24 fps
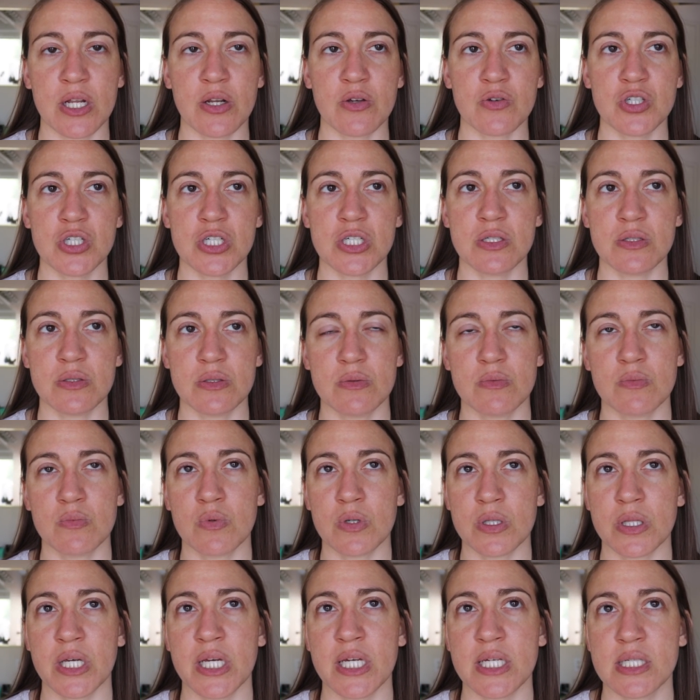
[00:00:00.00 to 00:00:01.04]
I know she's
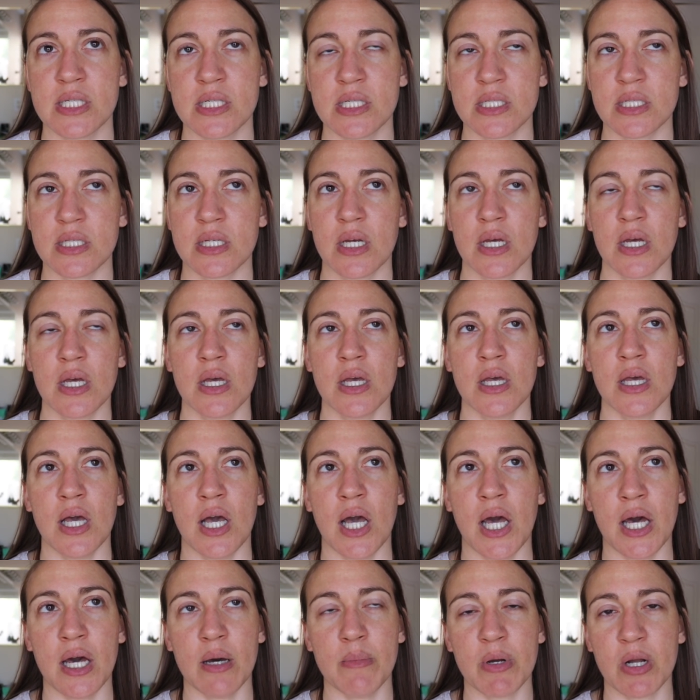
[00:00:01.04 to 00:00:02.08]
released
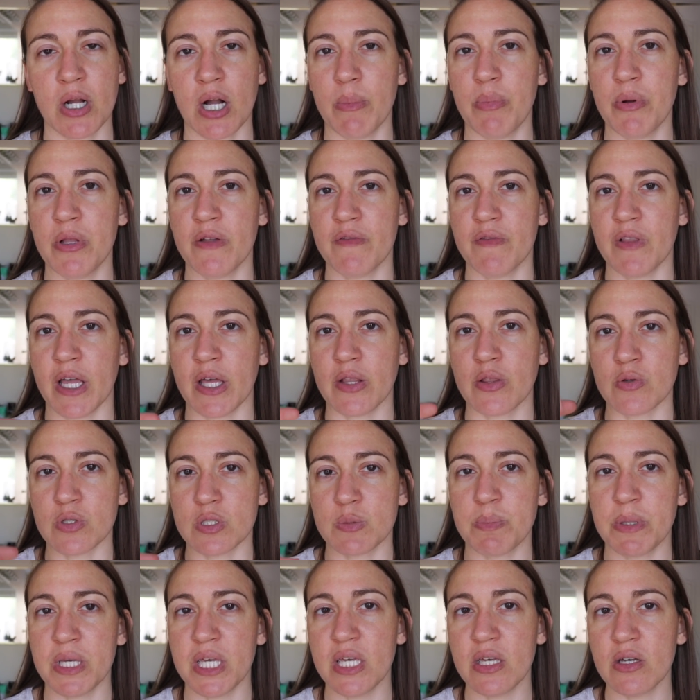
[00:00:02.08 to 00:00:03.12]
a couple of like
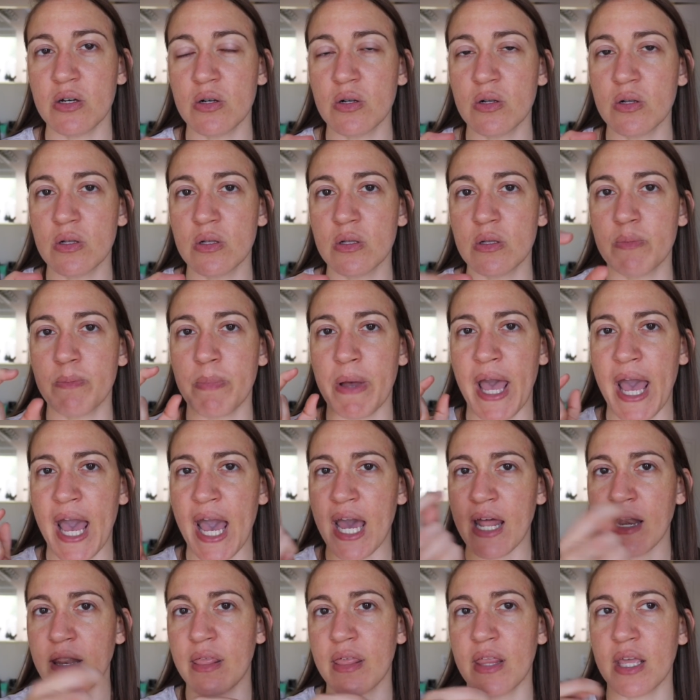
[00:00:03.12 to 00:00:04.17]
those peel
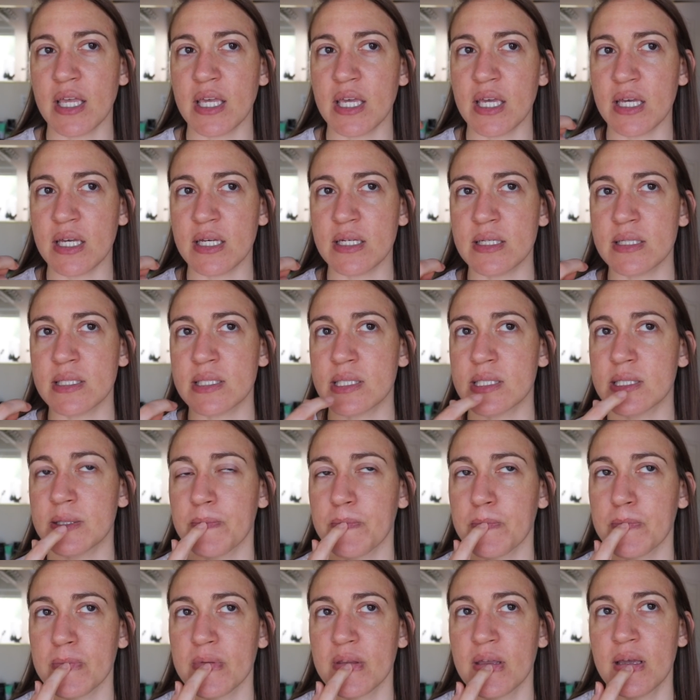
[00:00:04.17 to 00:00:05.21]
pad
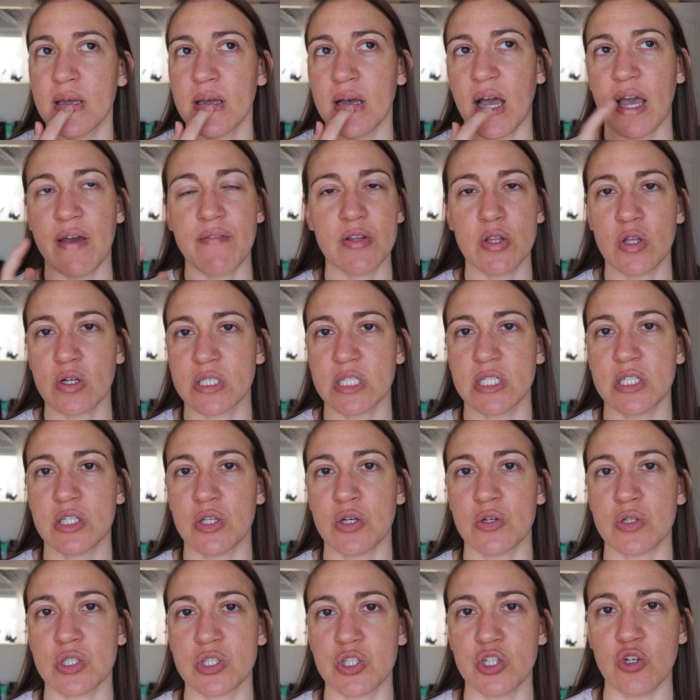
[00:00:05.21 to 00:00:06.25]
thingies. I haven't looked into
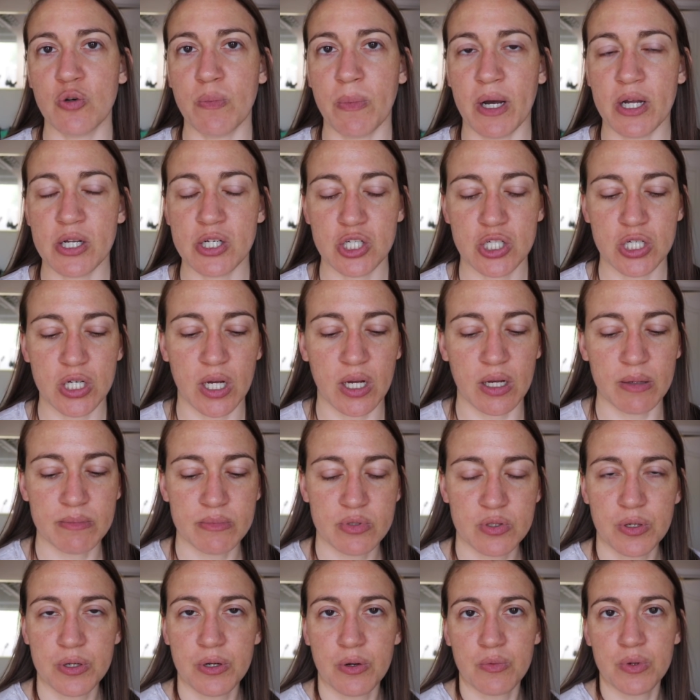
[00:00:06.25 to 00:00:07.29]
those too much,
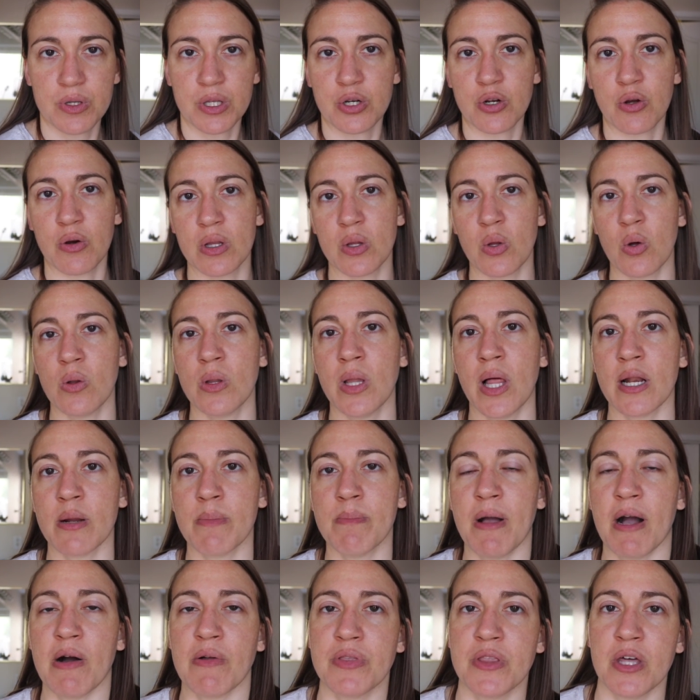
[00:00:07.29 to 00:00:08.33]
so I don't really know a whole lot
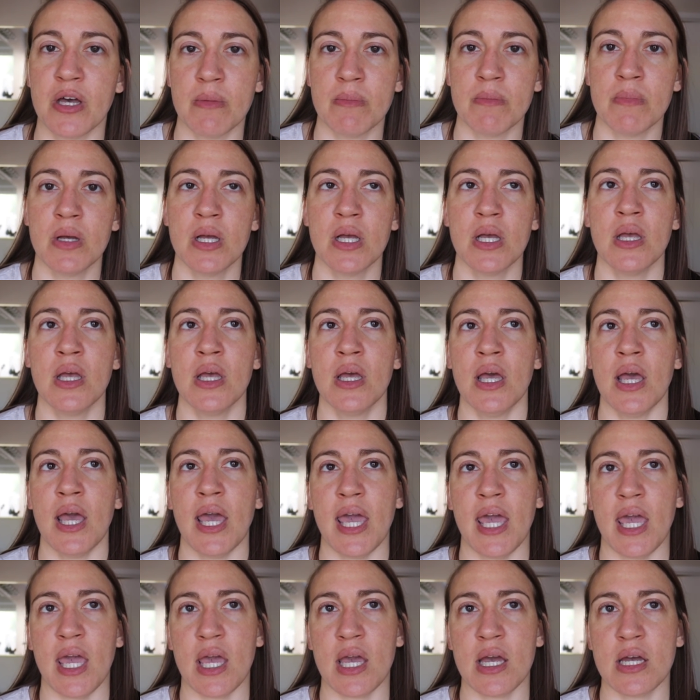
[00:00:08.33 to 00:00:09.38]
about them.
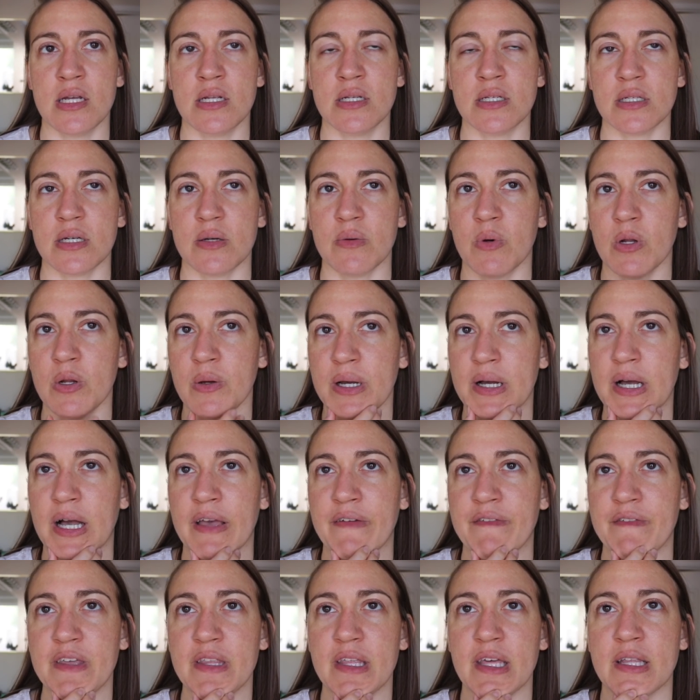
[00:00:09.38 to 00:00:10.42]
And
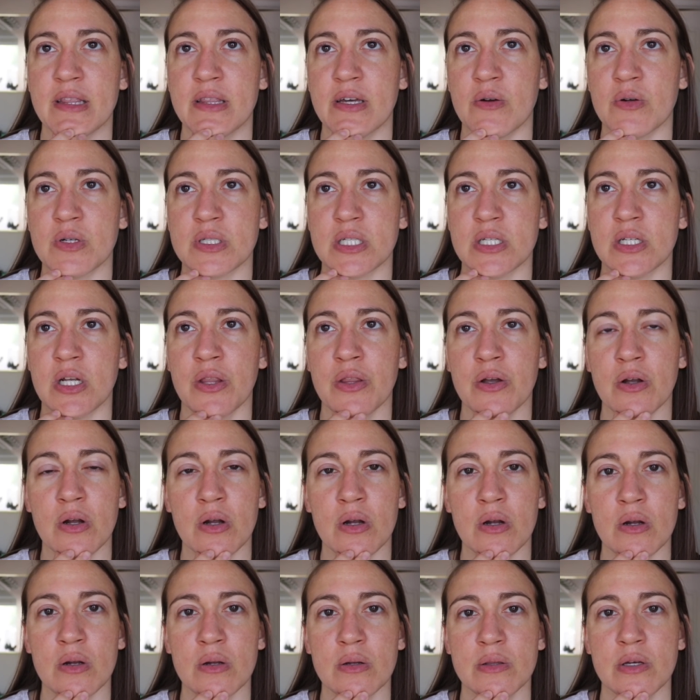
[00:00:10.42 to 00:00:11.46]
I feel like there was
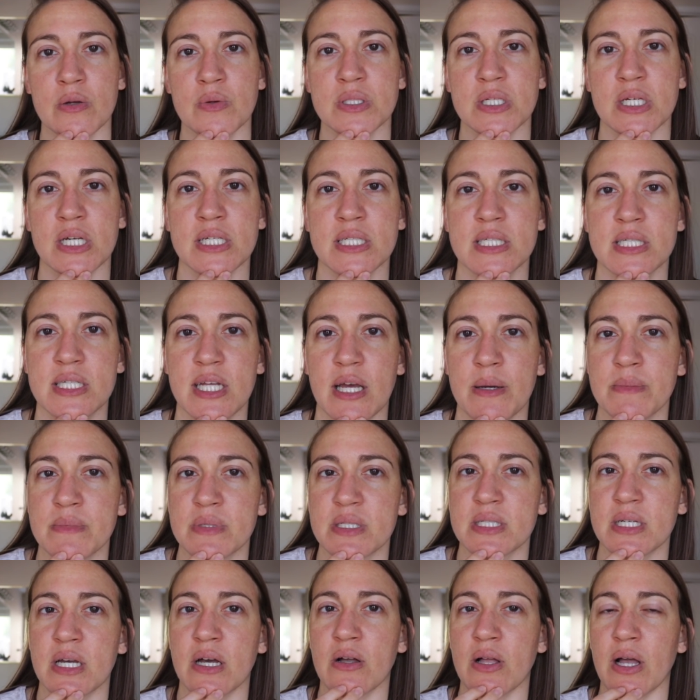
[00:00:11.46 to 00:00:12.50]
like a stem
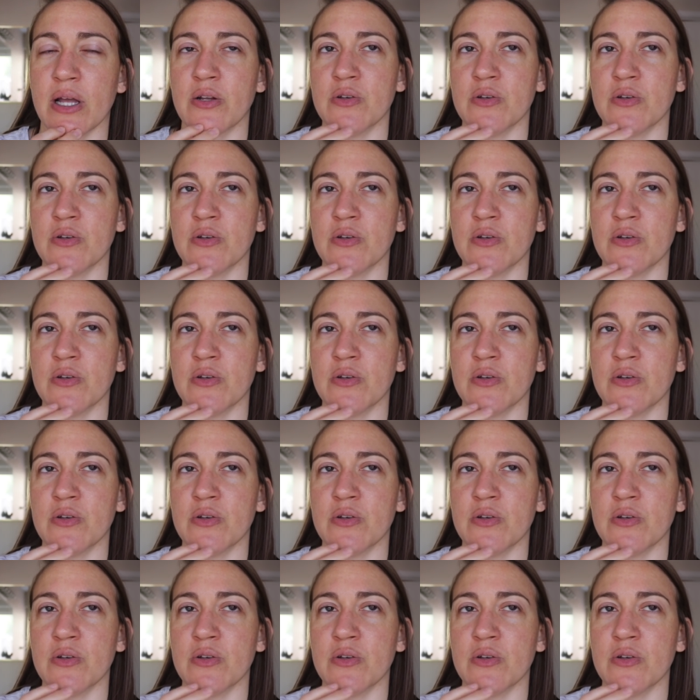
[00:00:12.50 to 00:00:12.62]
cell.